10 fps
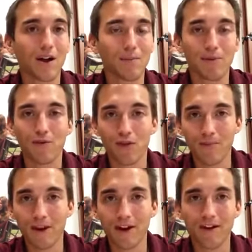a
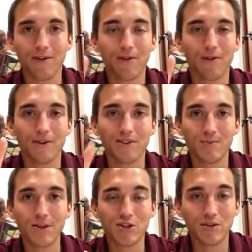performing art, or a
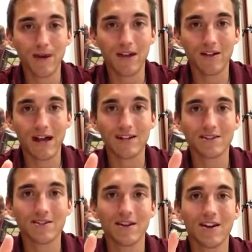speech and debate
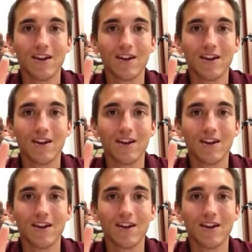class